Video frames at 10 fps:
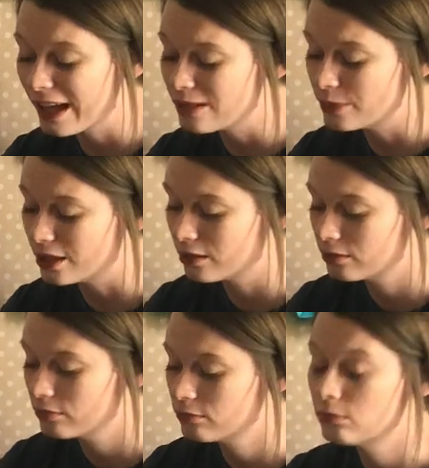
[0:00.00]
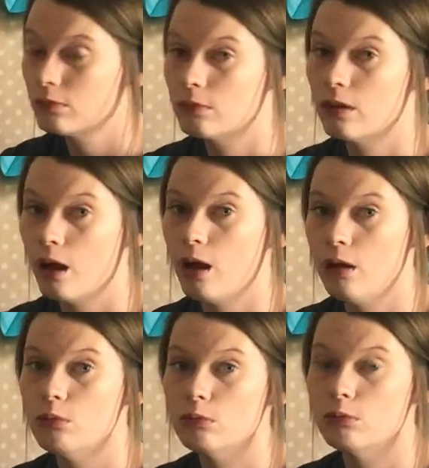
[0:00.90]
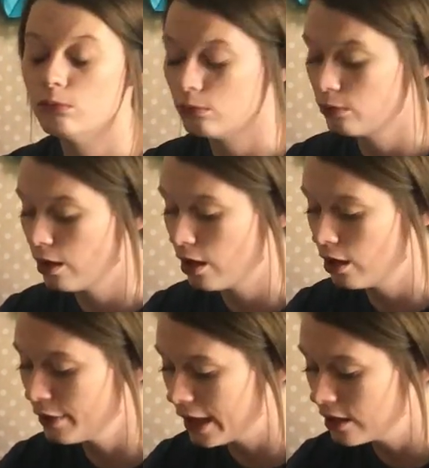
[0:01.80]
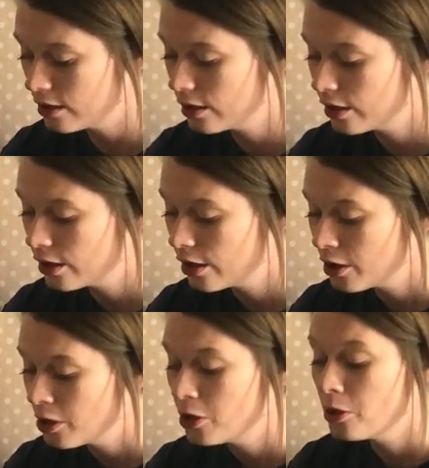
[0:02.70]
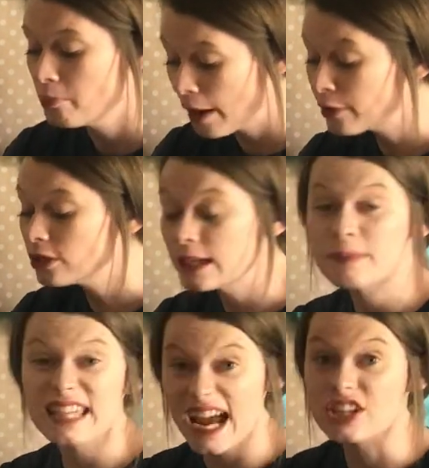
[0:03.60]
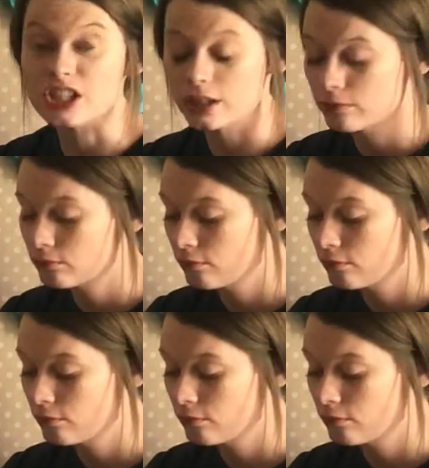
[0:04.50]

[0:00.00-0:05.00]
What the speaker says: came here." "Oh, okay. My real name is Hector."